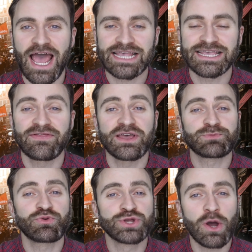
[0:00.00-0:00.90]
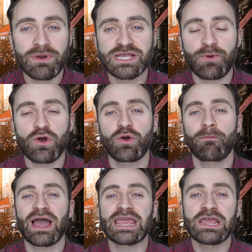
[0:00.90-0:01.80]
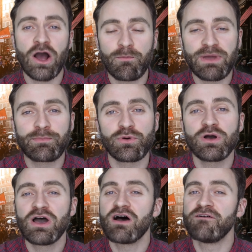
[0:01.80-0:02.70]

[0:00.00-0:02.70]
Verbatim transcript: accent that is predominantly spoken by young people